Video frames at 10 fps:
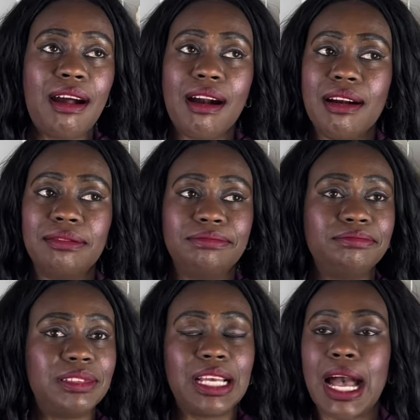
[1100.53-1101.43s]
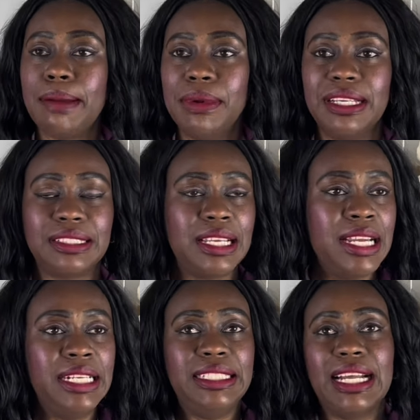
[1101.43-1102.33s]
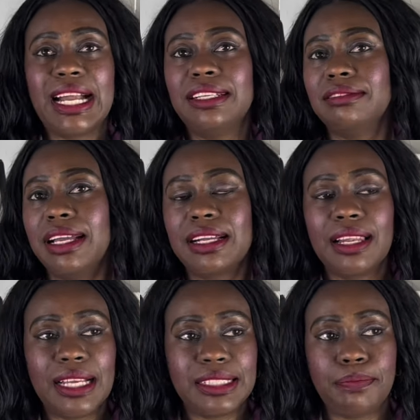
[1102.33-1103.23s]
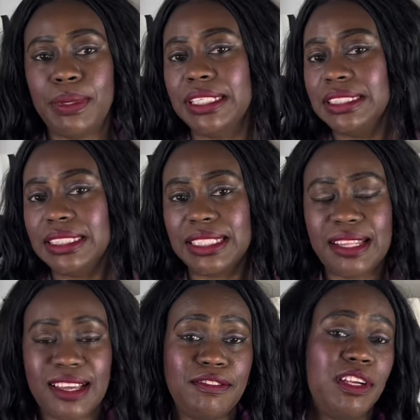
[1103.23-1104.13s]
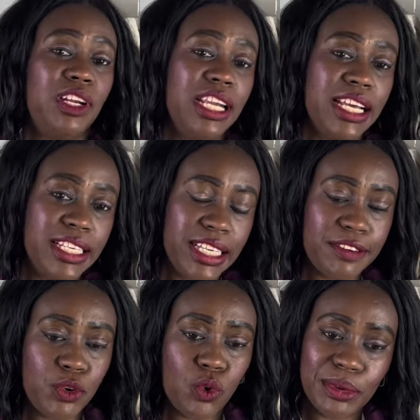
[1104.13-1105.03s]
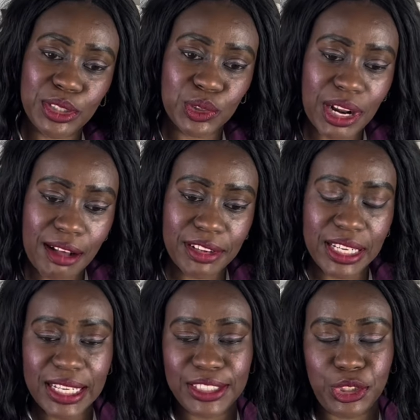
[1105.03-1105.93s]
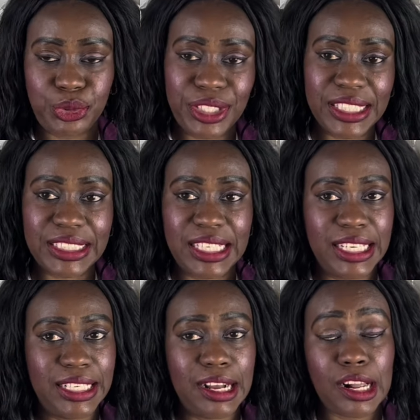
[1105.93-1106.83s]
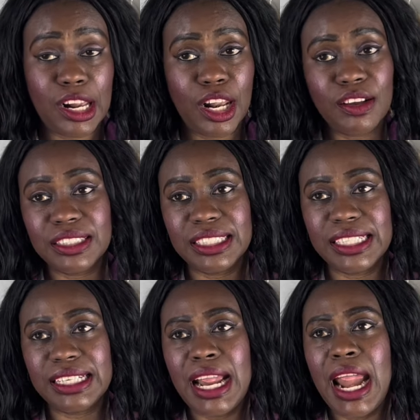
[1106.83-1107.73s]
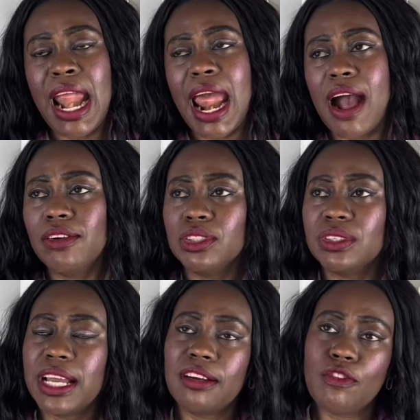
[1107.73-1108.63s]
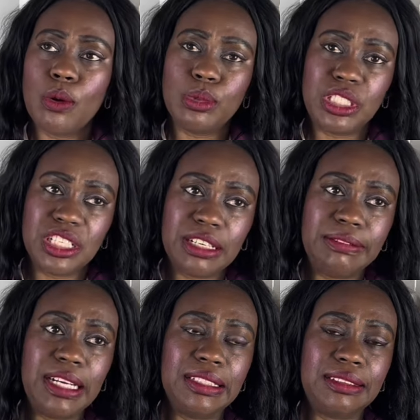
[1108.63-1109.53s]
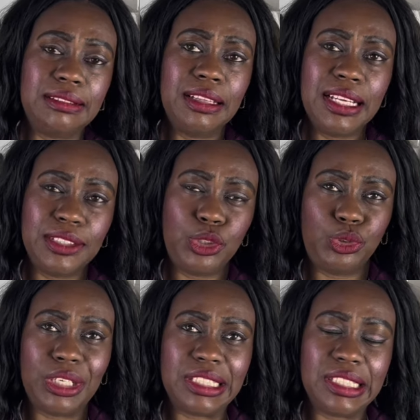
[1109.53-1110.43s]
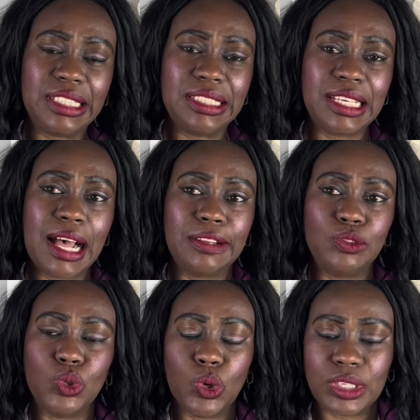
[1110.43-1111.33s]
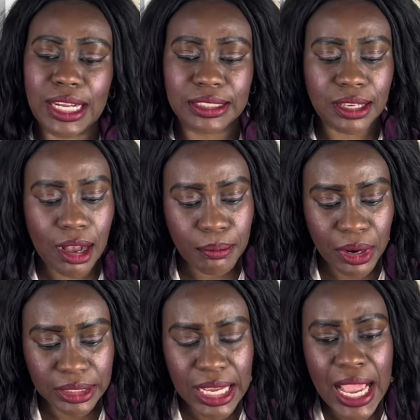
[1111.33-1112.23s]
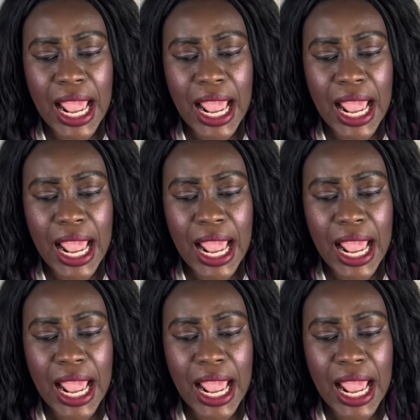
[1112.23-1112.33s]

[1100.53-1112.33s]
are timeless. They are kind of like classic pieces. I think every lady, every woman should have a lace dress in her closet. I also kind of observed that lace dresses are not as common